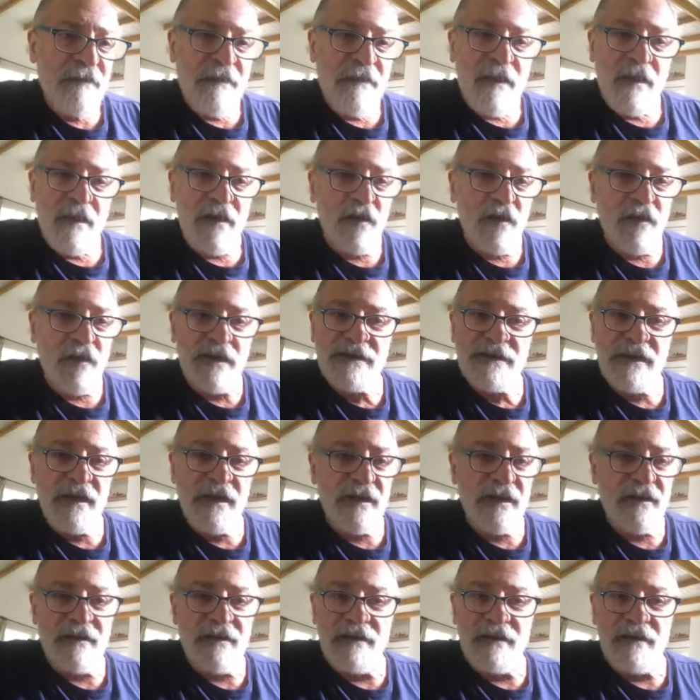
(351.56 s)
it was
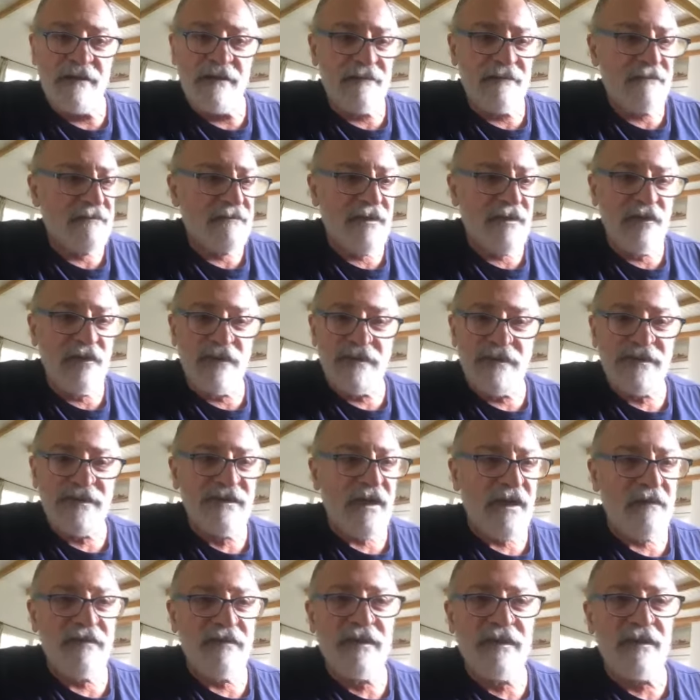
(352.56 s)
like doing
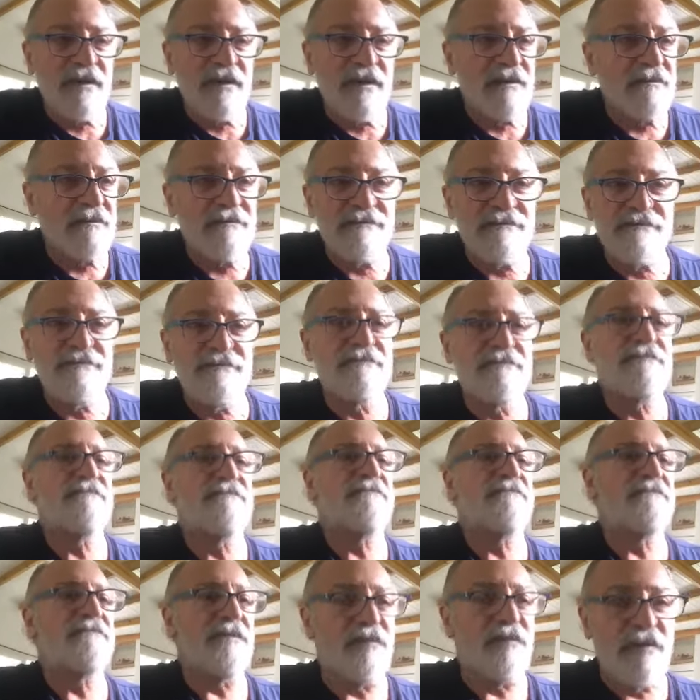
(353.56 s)
something
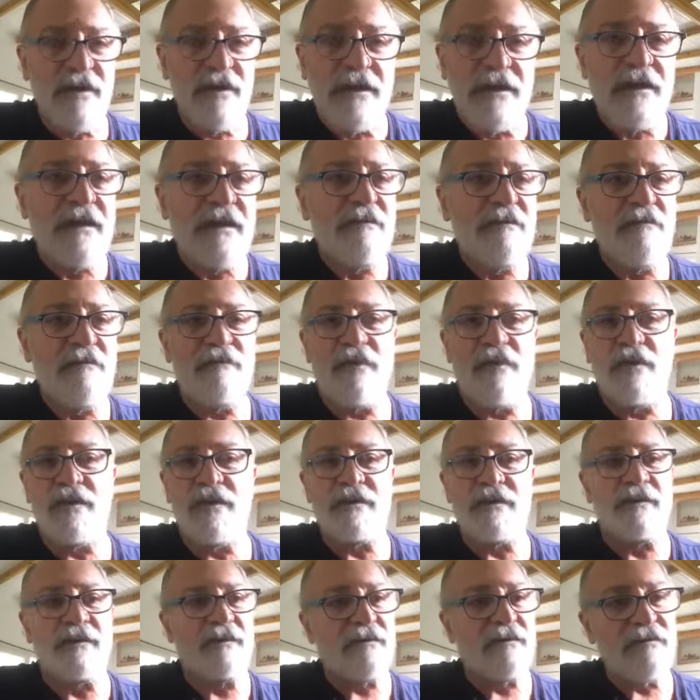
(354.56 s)
really
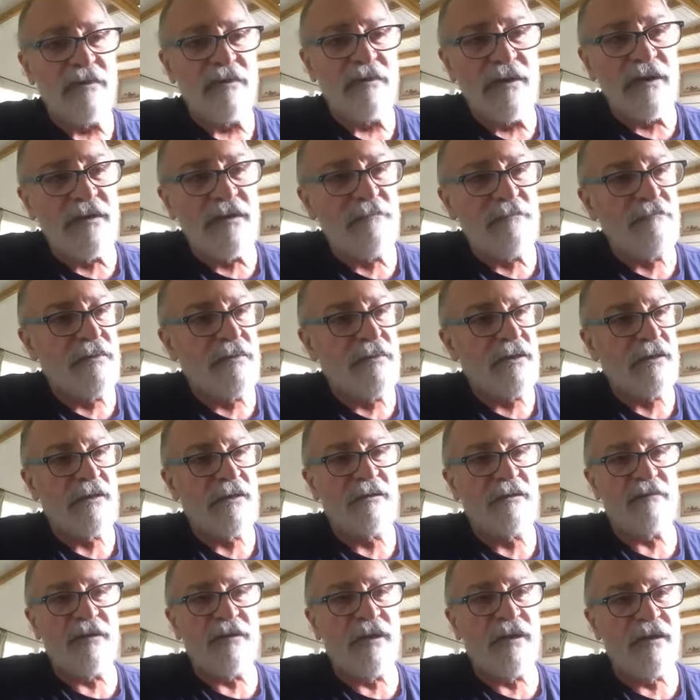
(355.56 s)
important, really big,
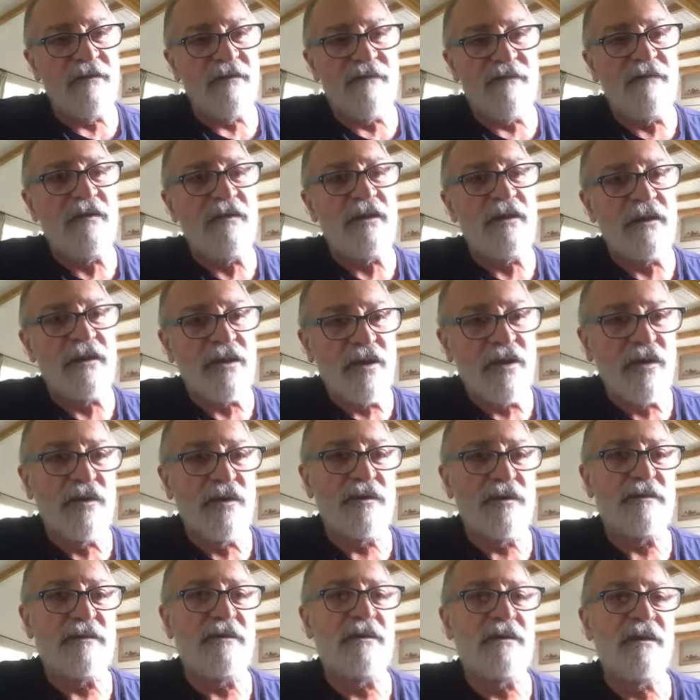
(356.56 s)
really feeling
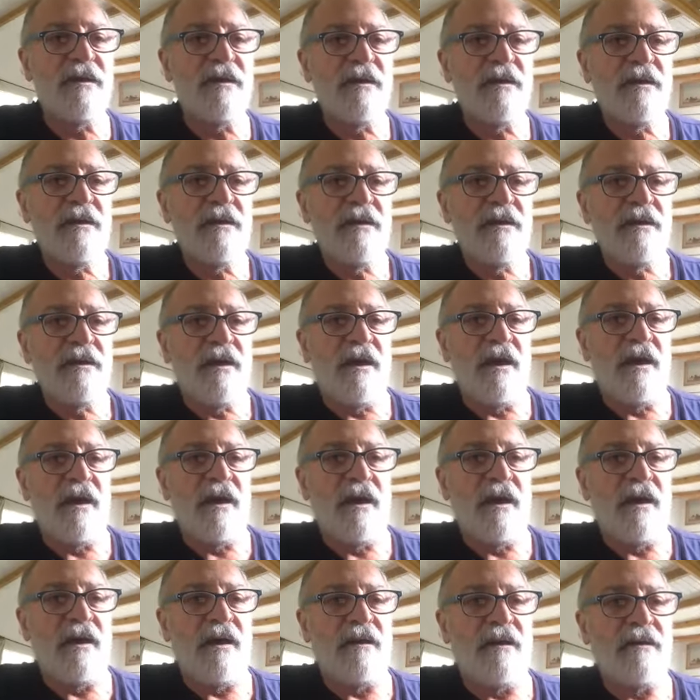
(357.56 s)
good.
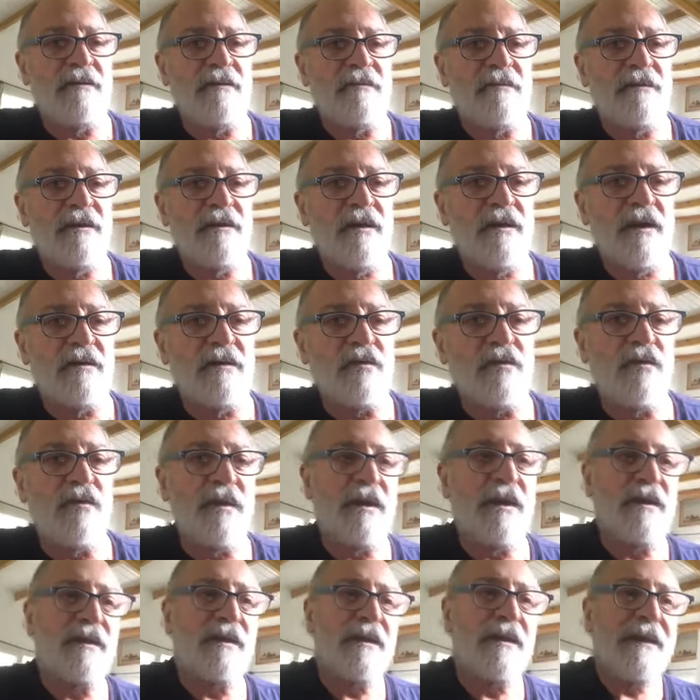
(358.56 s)
And when
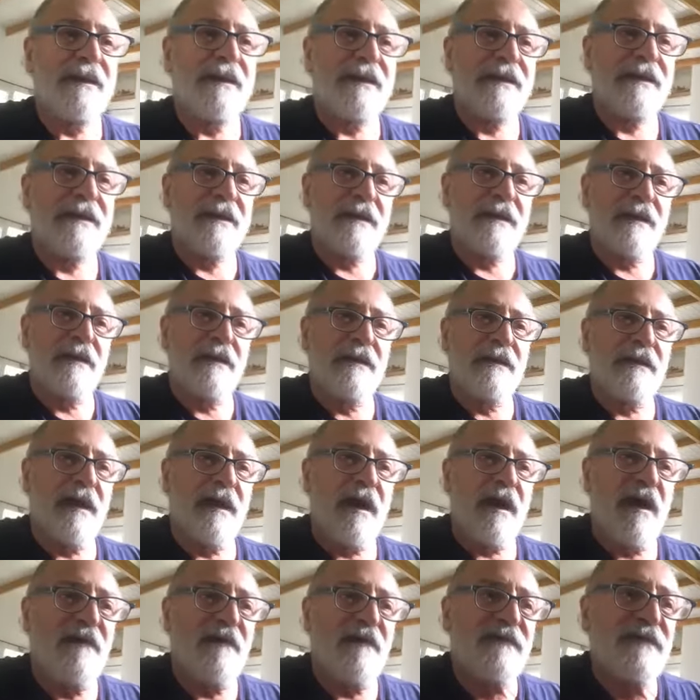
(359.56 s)
I
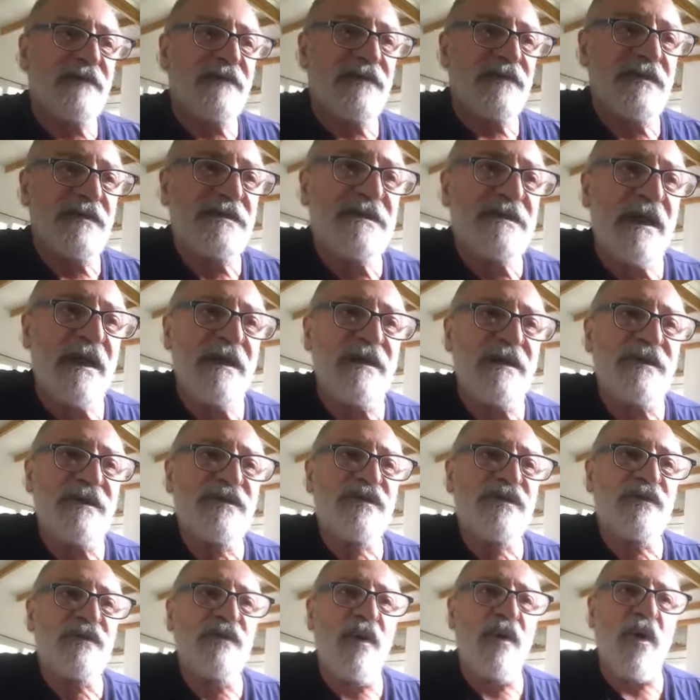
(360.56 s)
after decided
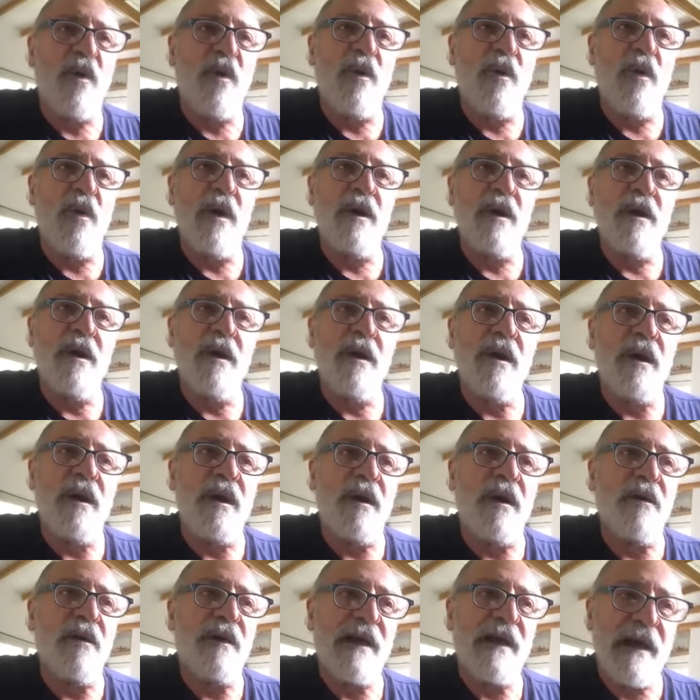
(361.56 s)
to go
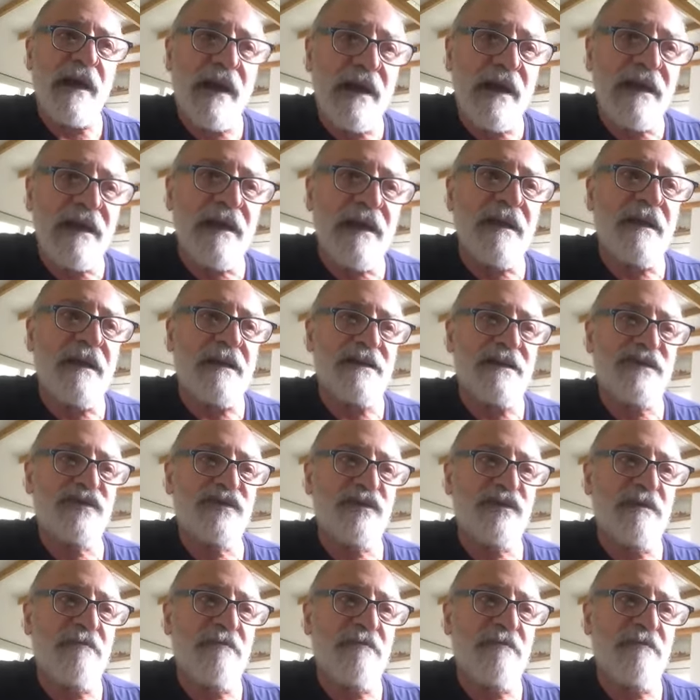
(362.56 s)
on Canada and swim